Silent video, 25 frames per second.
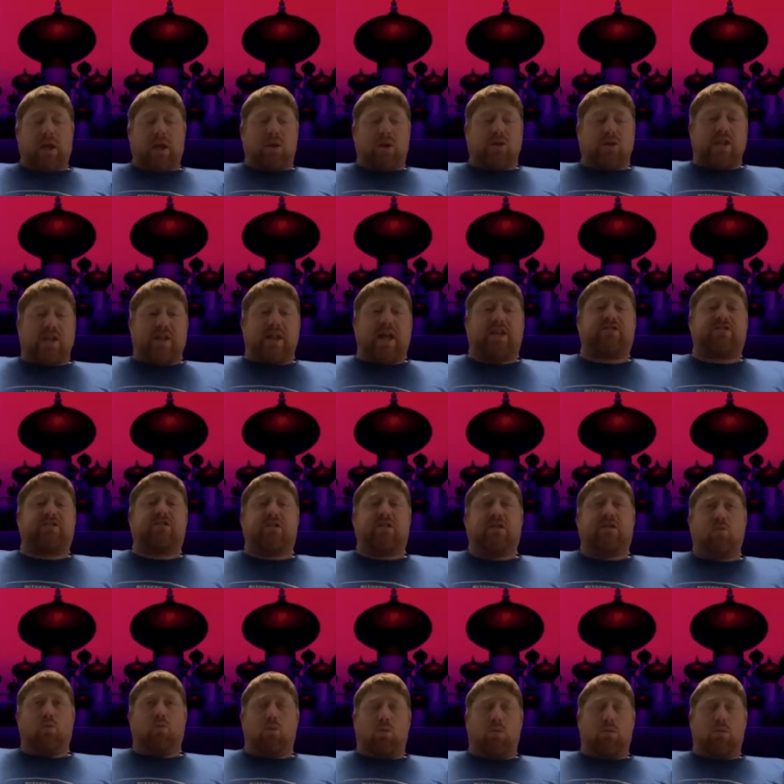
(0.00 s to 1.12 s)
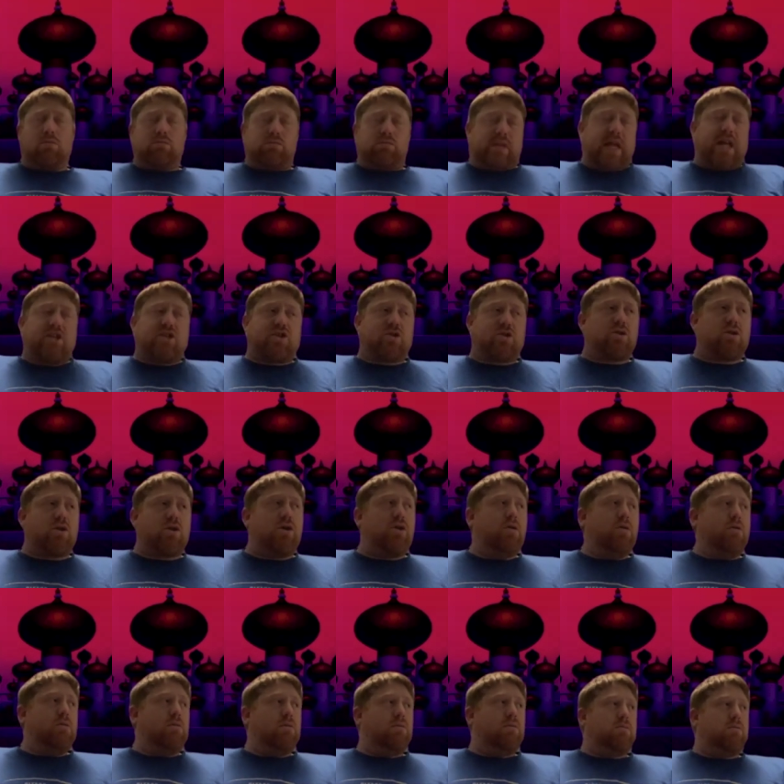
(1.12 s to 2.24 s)
you said, that's
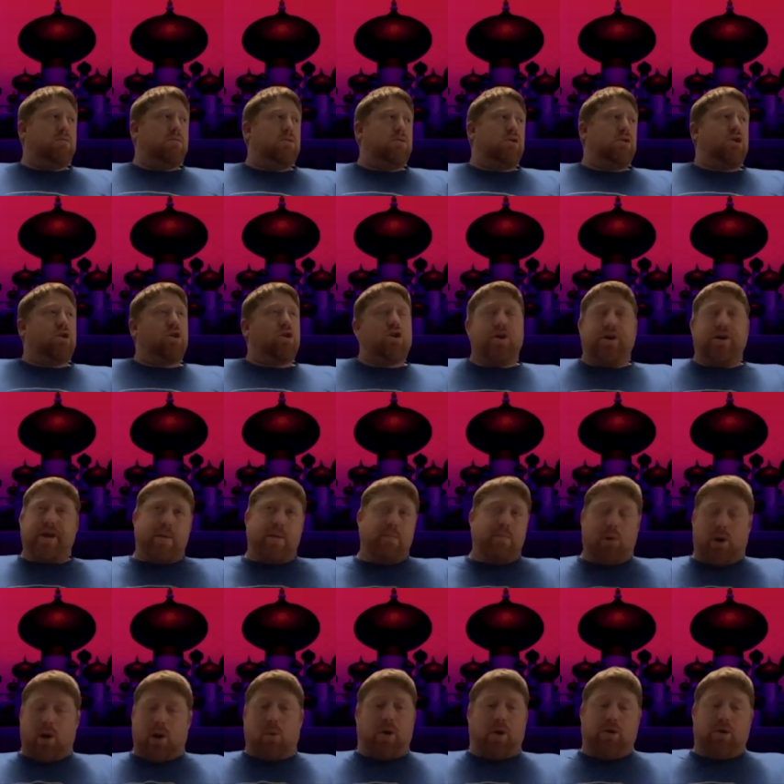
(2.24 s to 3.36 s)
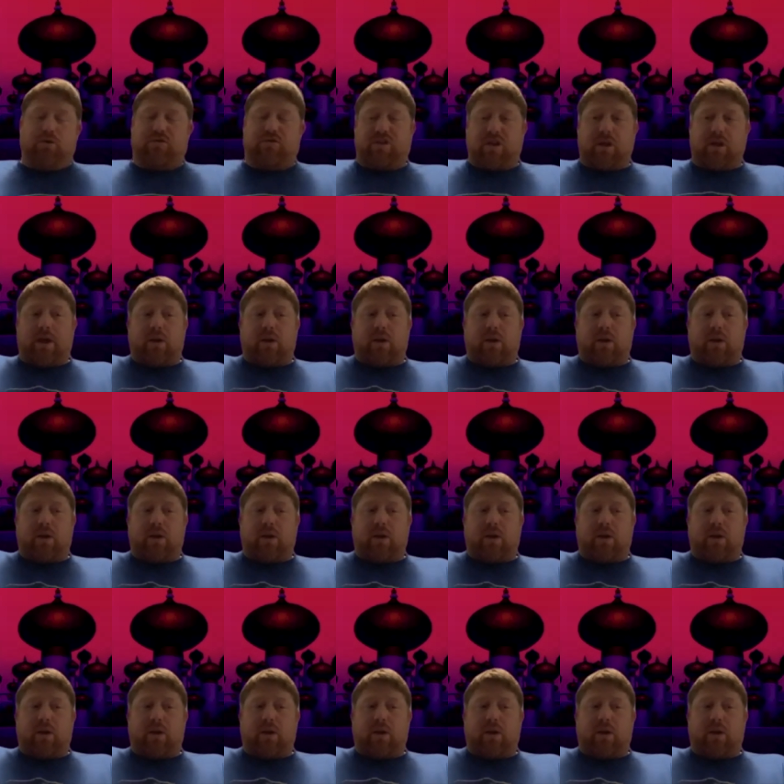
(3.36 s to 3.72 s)
good input on what you said.